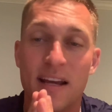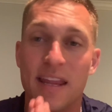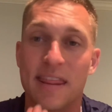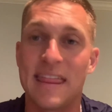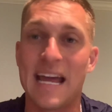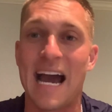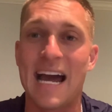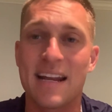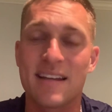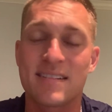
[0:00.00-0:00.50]

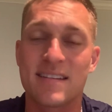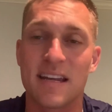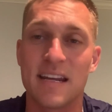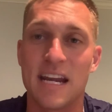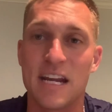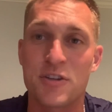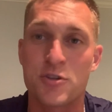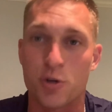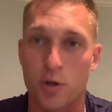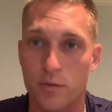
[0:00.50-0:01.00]
That is the
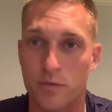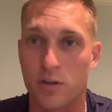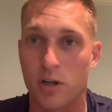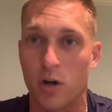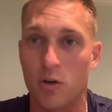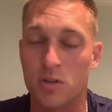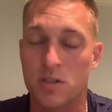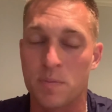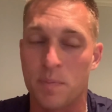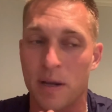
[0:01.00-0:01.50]
nature of
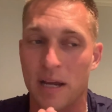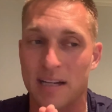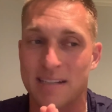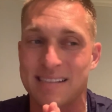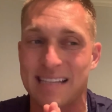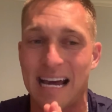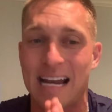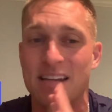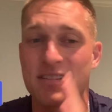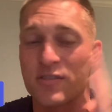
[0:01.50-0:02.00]
ghost picks.
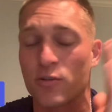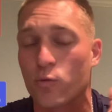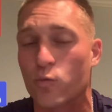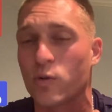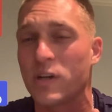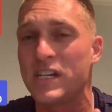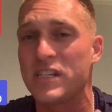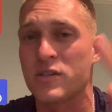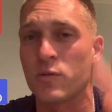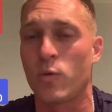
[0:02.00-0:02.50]
That is the
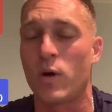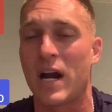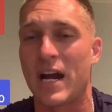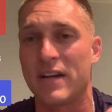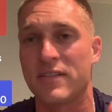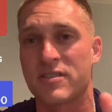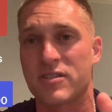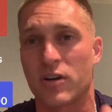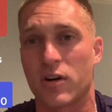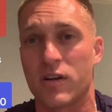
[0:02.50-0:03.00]
reason why I
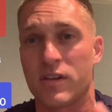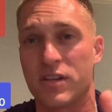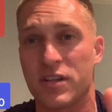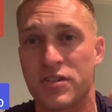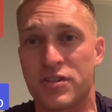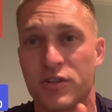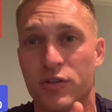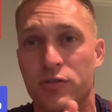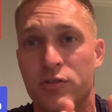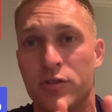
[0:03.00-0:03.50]
started
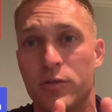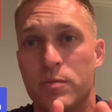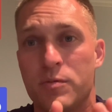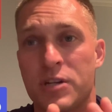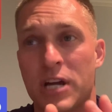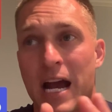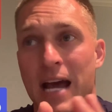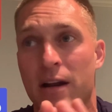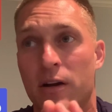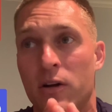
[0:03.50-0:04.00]
this YouTube
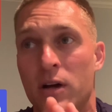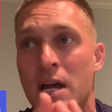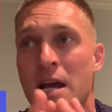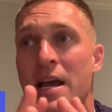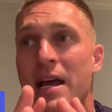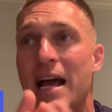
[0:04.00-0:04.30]
channel